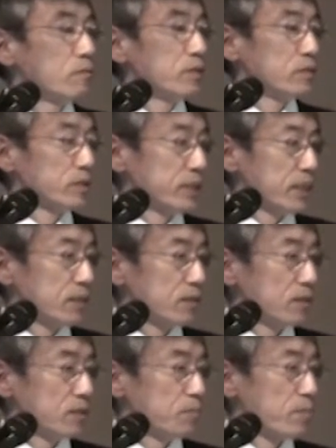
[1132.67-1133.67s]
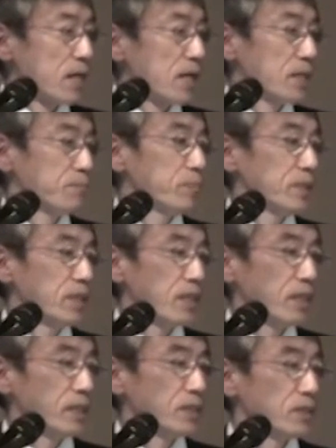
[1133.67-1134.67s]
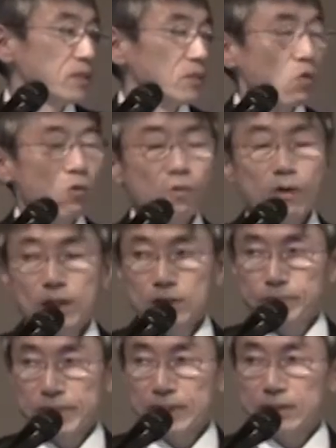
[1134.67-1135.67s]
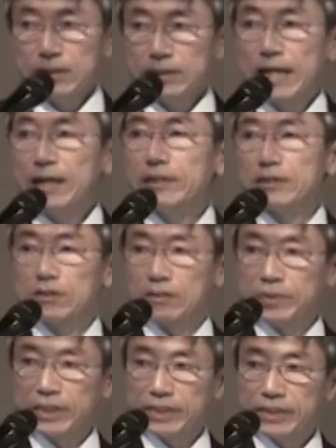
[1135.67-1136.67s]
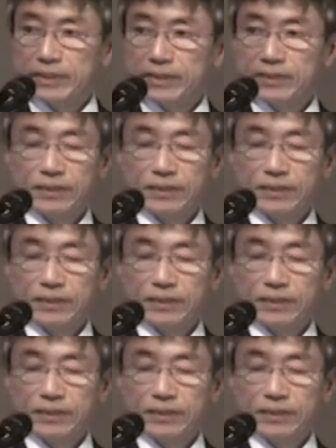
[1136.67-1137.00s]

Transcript: We'll check it by pH ORP diagram here.